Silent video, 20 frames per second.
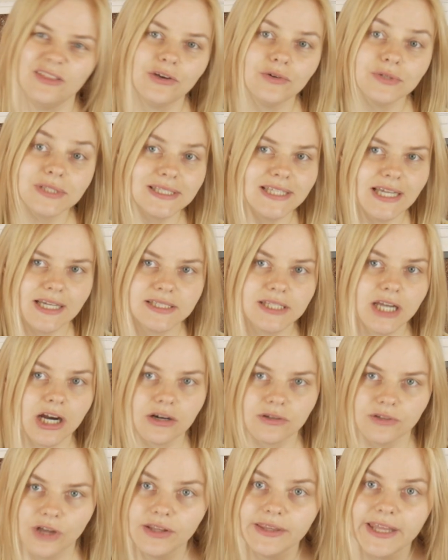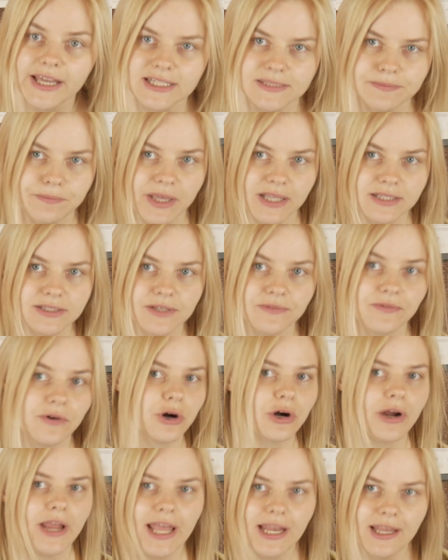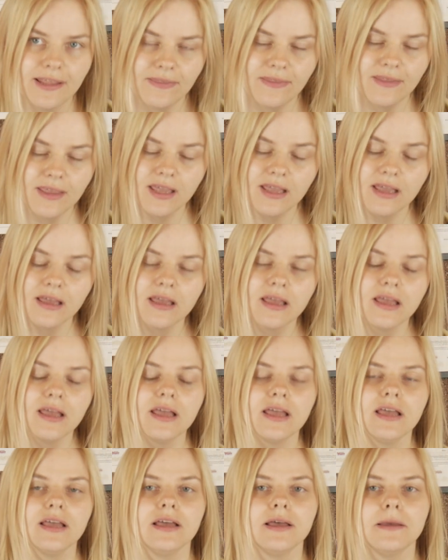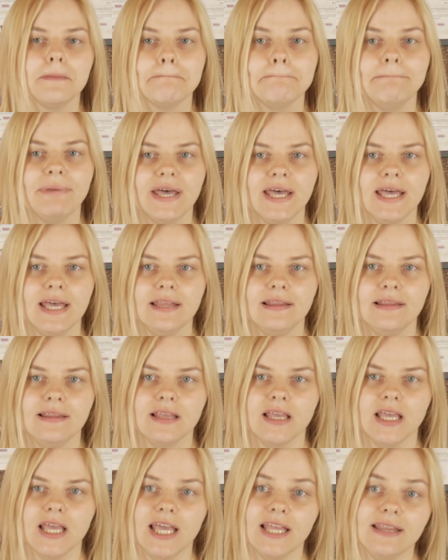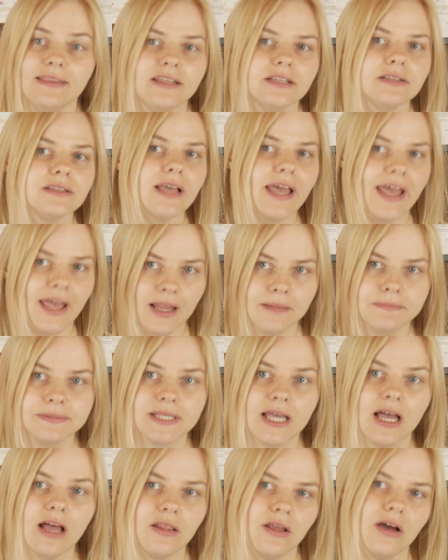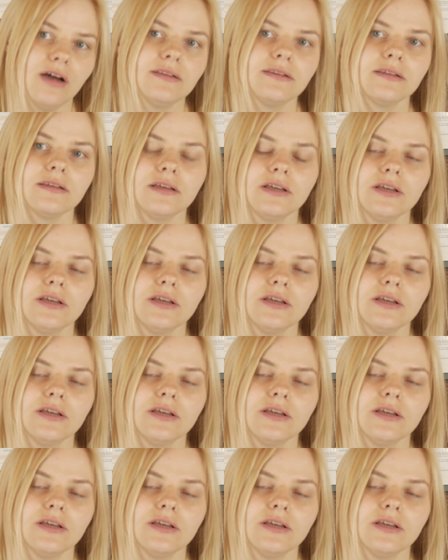Those decks are not expensive or anything, but it helps a lot.